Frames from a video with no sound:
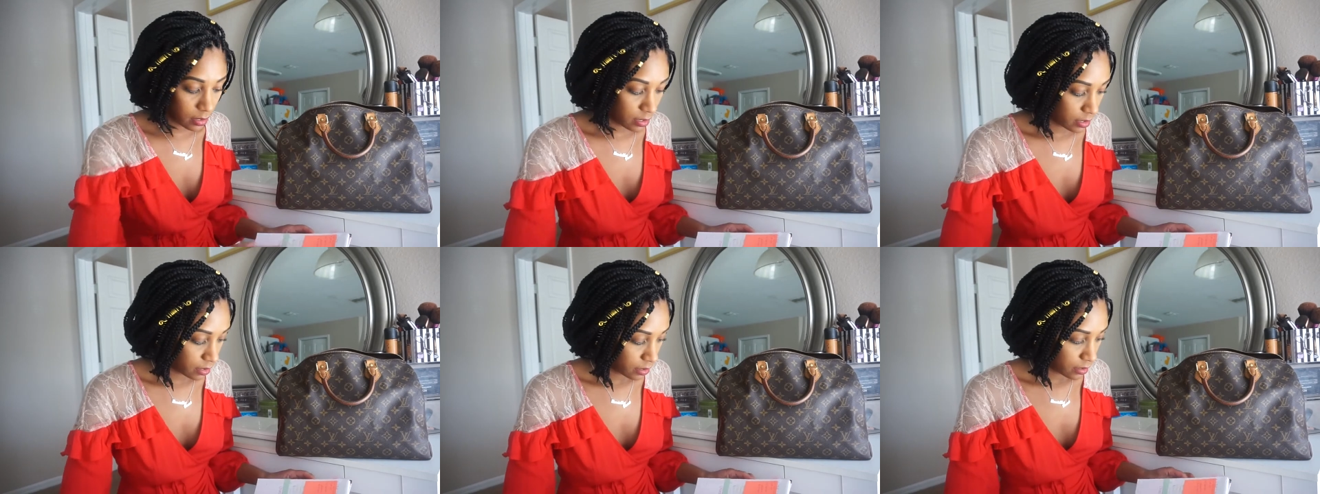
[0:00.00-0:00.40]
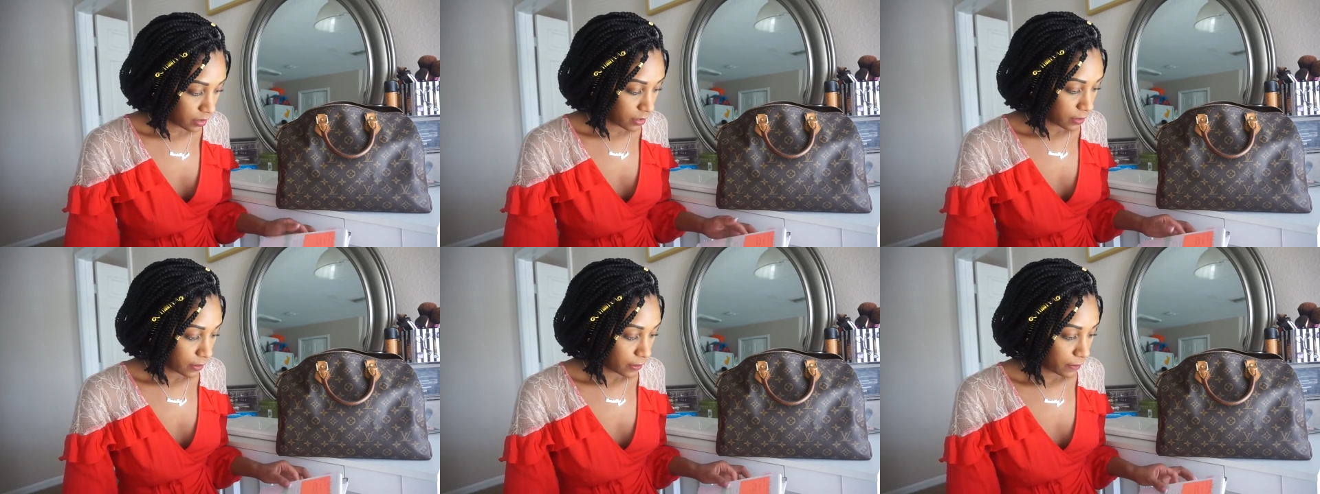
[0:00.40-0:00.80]

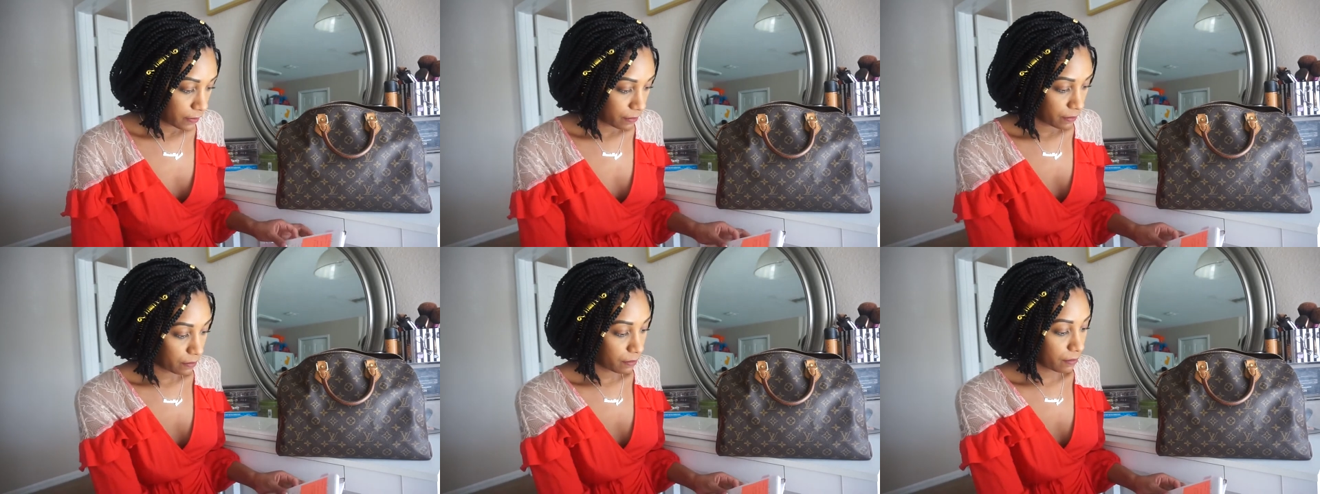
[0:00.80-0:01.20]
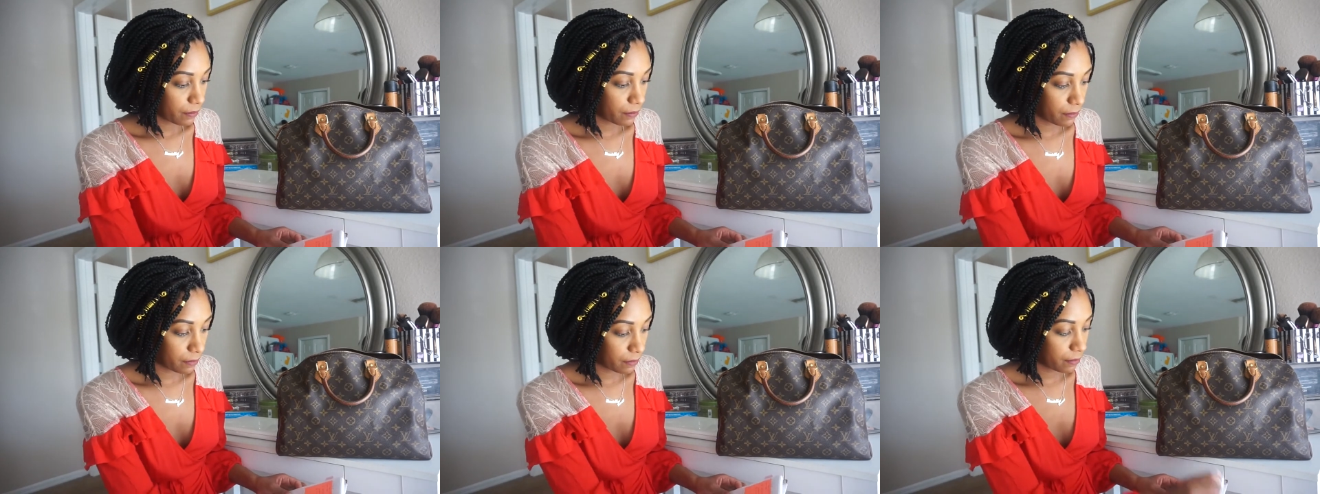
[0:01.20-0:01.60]

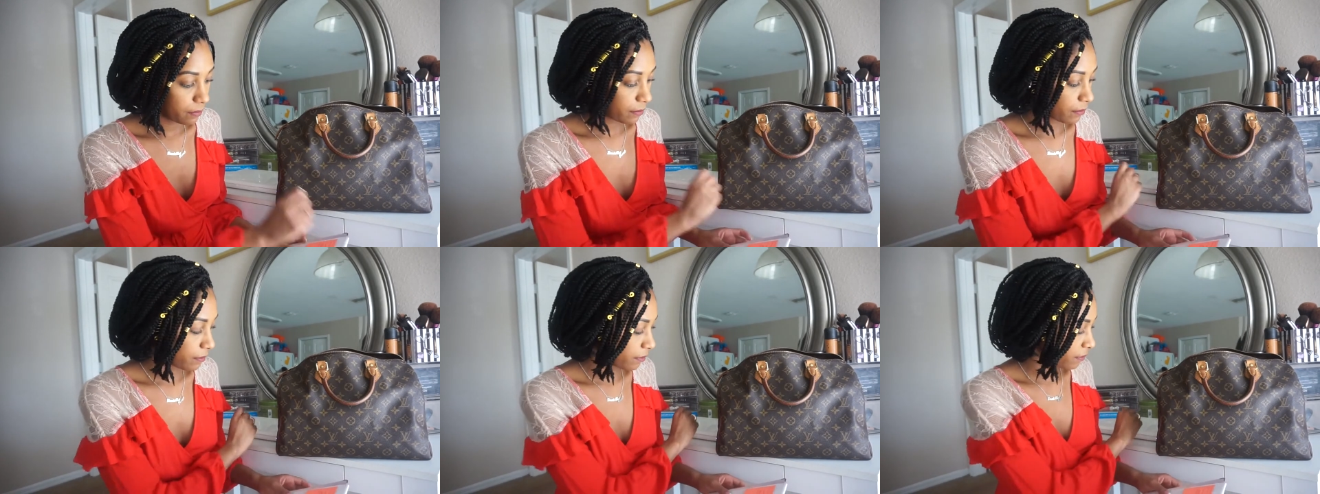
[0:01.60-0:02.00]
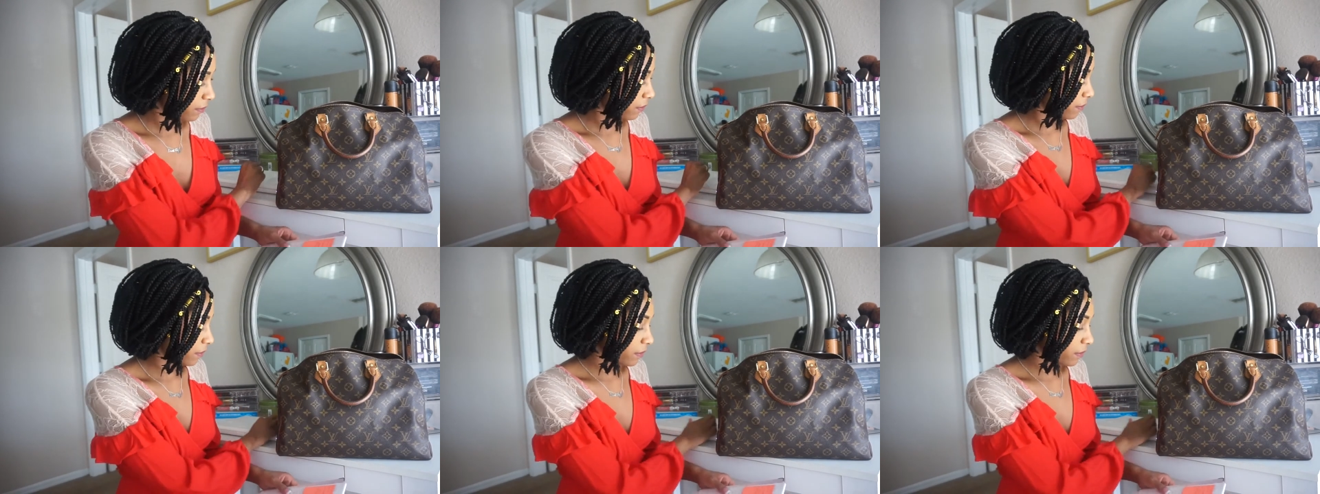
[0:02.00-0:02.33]
(no one is talking)